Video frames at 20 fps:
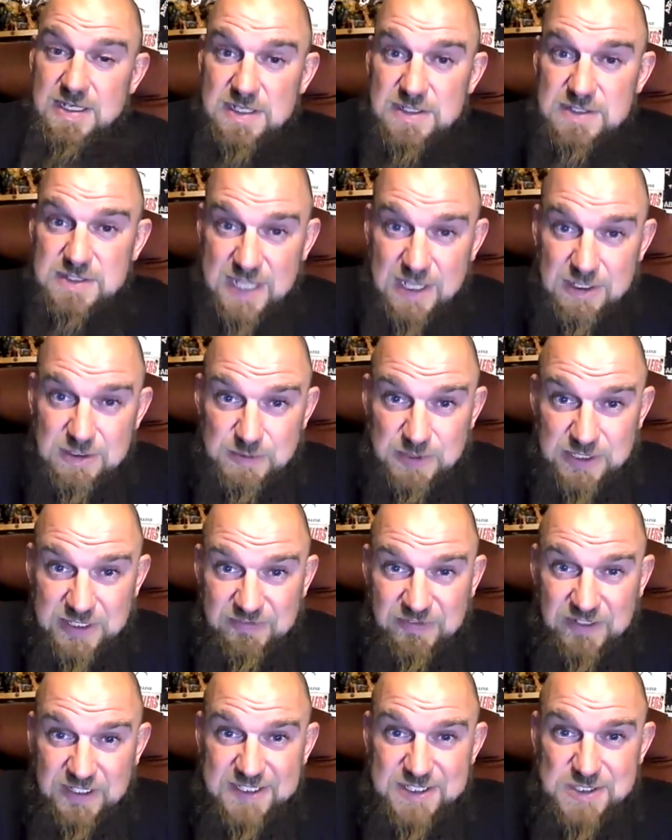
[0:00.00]
So that was pretty
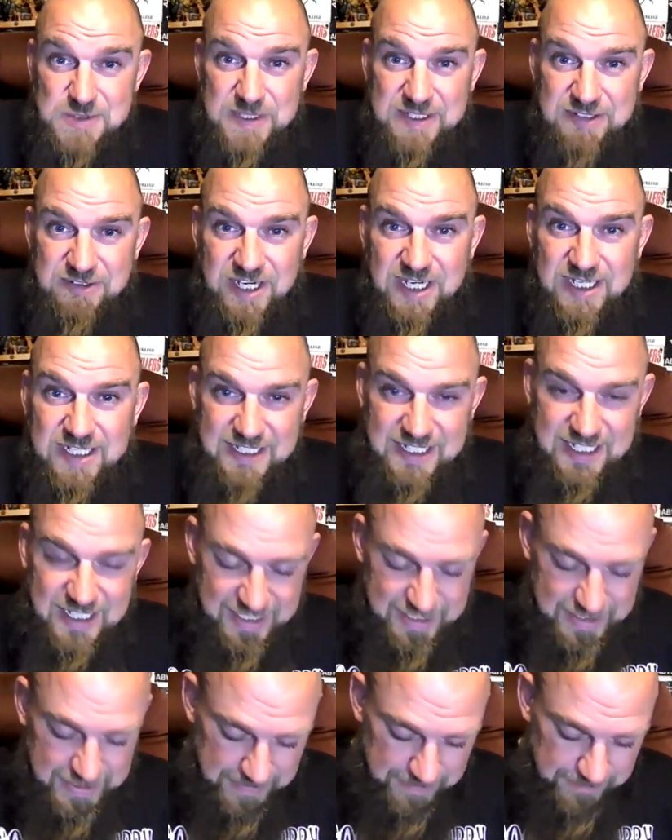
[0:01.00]
fucking sweet, right?
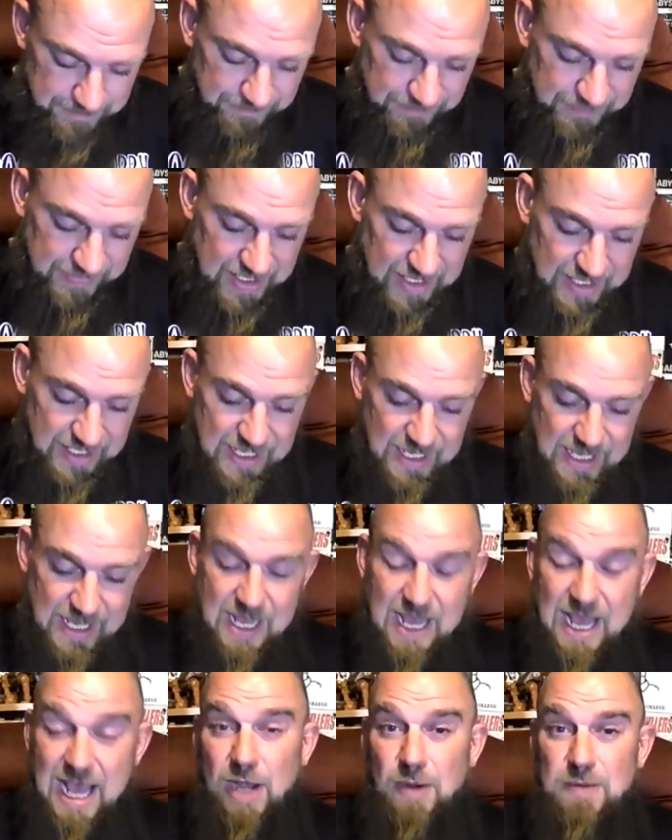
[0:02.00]

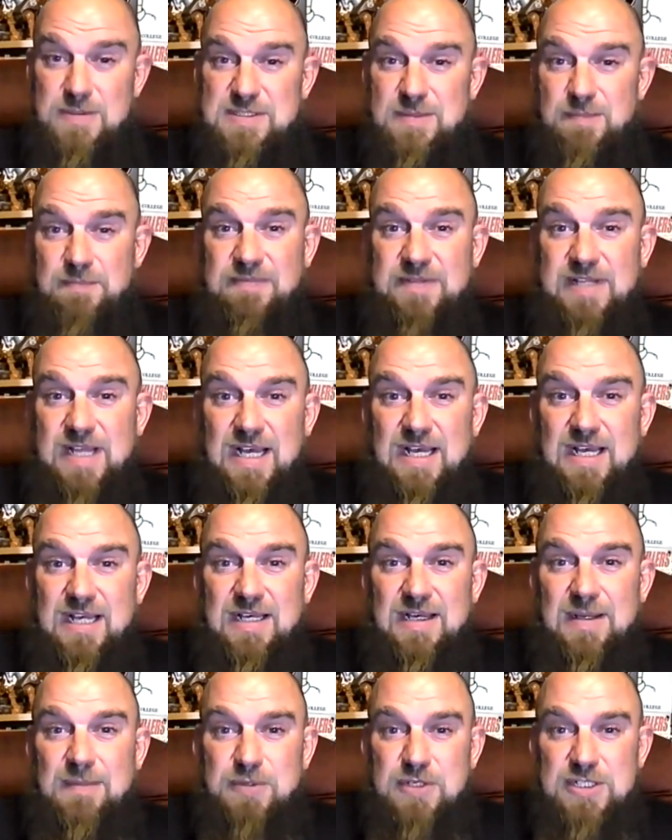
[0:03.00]
I always
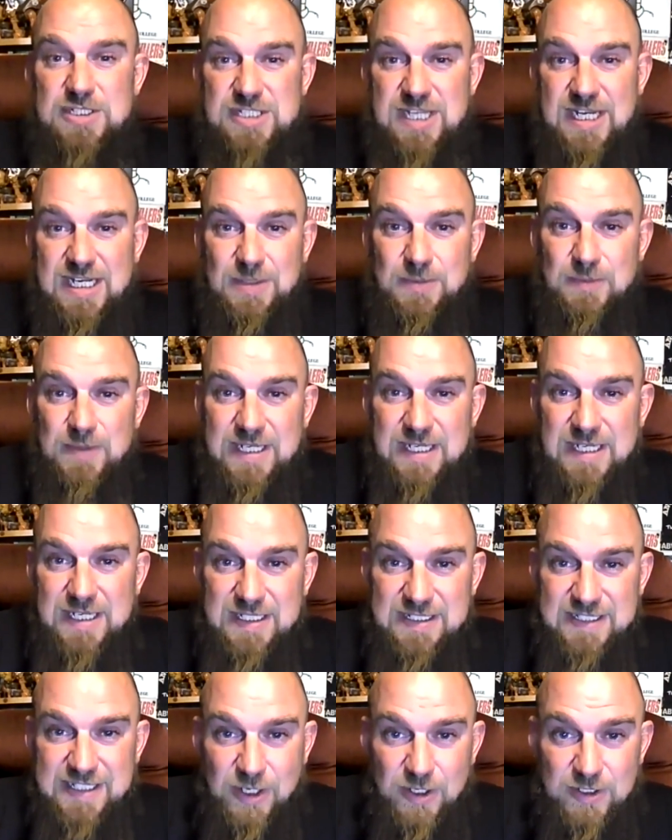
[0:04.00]
appreciate it
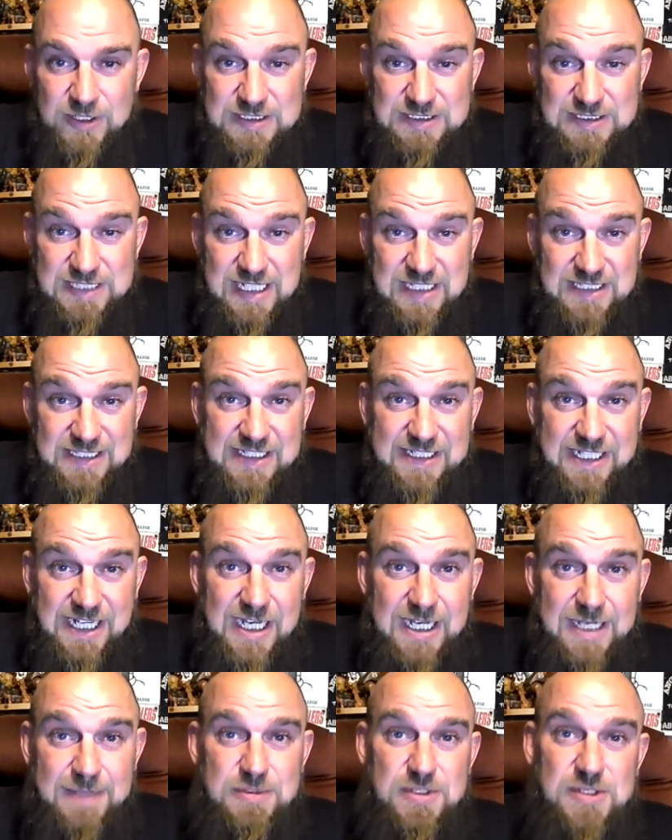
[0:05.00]
when the artists take the
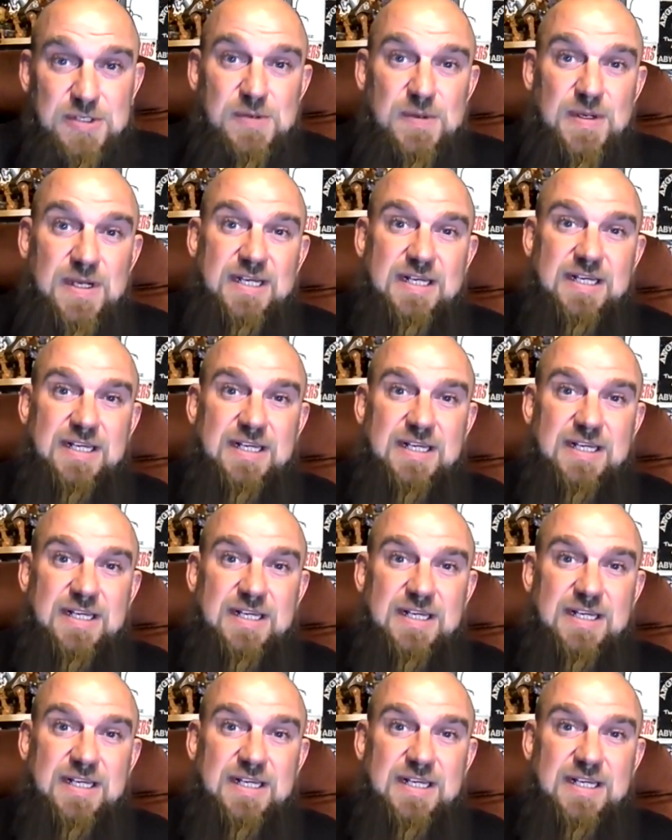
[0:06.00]
time to